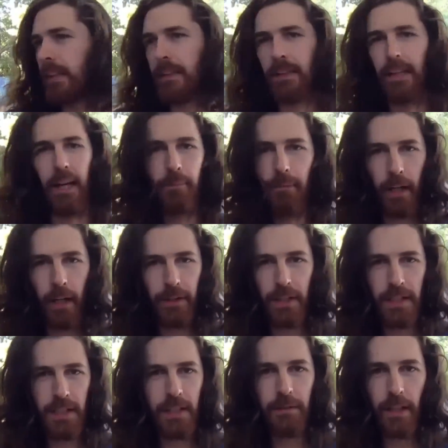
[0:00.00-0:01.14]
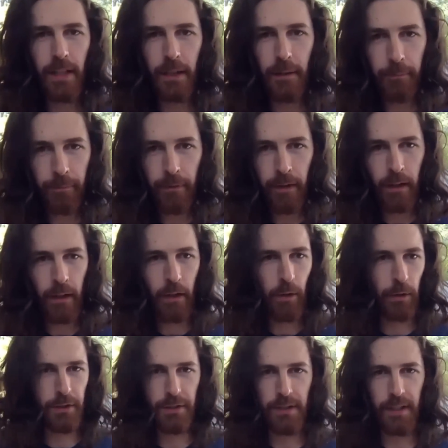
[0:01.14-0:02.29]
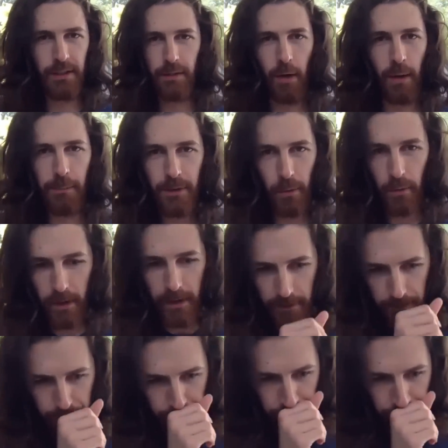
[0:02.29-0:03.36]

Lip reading: IGTV, or just Instagram Stories.